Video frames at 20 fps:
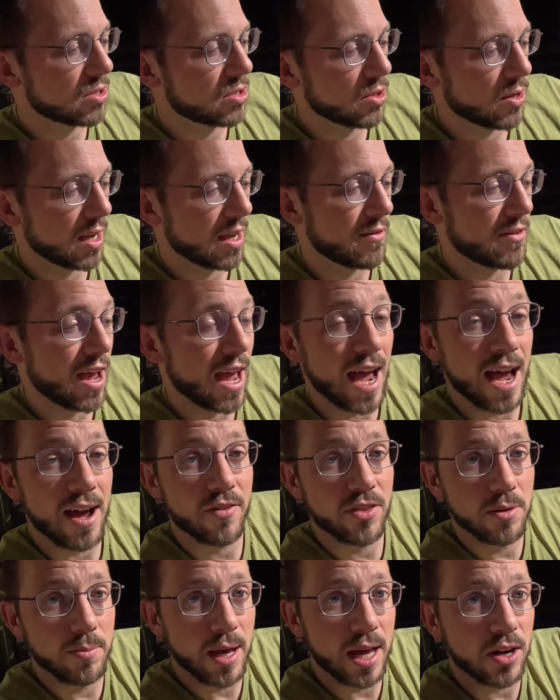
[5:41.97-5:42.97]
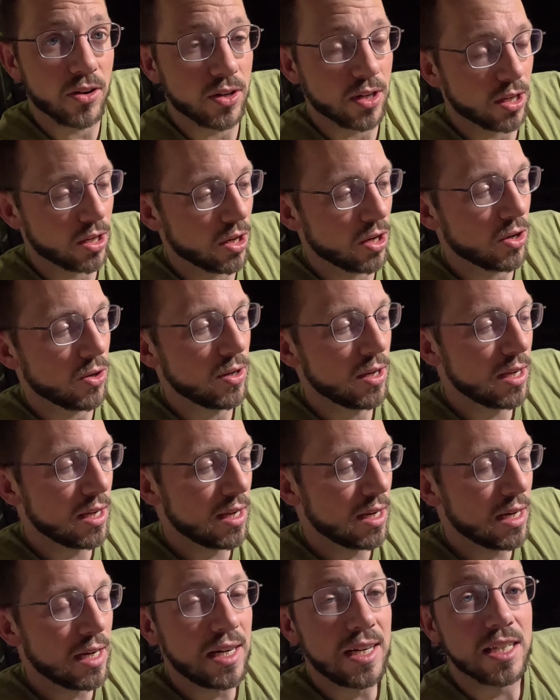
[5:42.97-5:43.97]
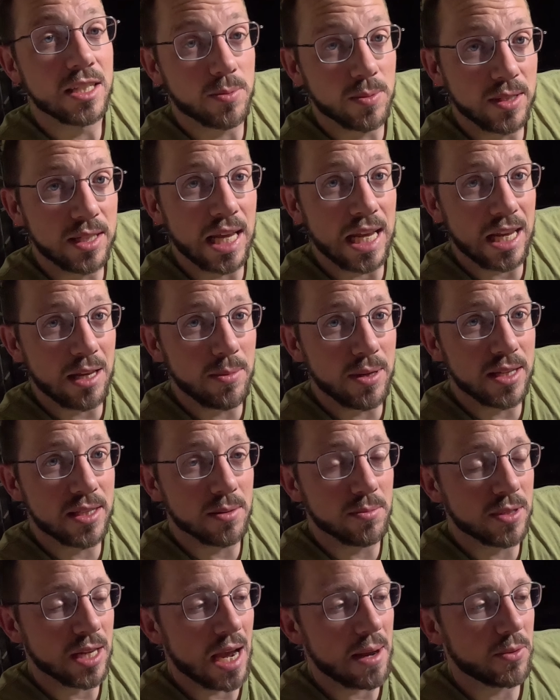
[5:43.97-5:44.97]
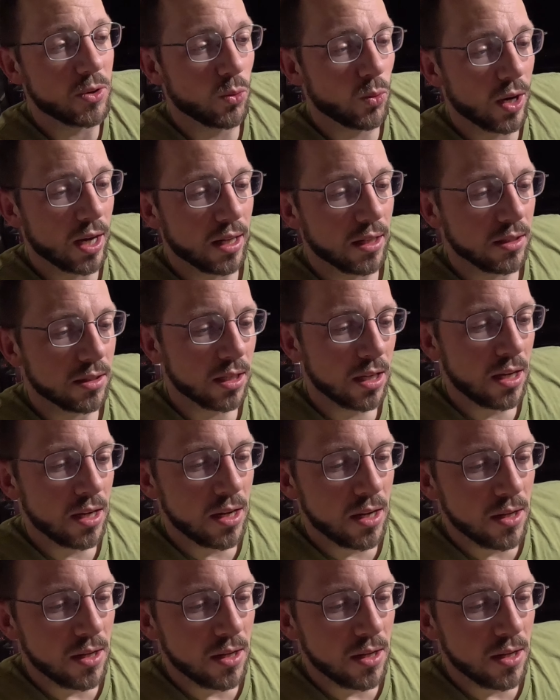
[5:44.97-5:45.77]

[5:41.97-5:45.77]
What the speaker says: so I have half the battery to go. It's been taking me some time to weld.